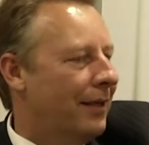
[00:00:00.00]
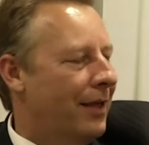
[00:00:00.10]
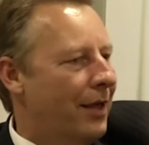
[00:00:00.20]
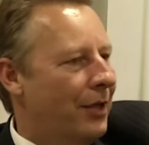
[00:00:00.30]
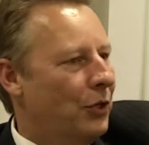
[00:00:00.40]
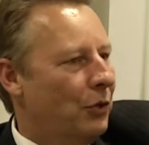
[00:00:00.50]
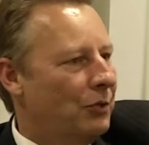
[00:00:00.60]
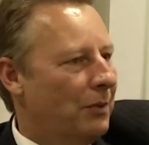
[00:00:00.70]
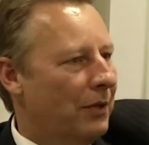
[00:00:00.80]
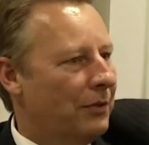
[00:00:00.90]
a
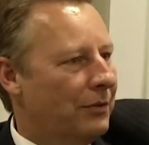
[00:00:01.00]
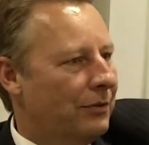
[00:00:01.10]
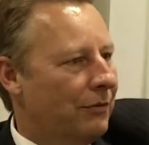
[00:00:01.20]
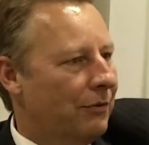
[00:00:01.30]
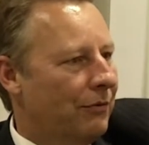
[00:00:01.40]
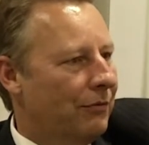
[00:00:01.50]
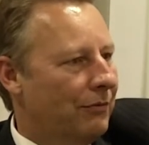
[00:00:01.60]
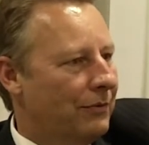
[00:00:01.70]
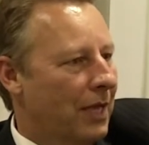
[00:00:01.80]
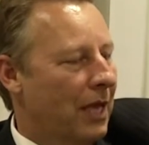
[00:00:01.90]
huge amount of
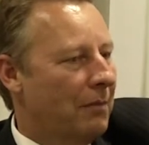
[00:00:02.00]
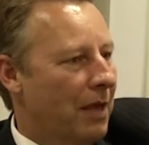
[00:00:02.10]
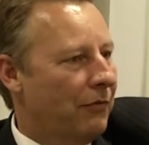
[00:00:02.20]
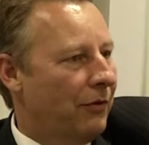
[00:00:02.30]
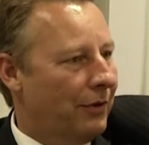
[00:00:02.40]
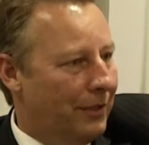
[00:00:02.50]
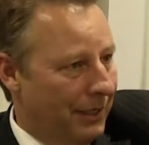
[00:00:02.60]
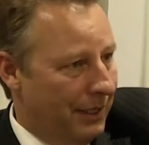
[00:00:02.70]
time, effort,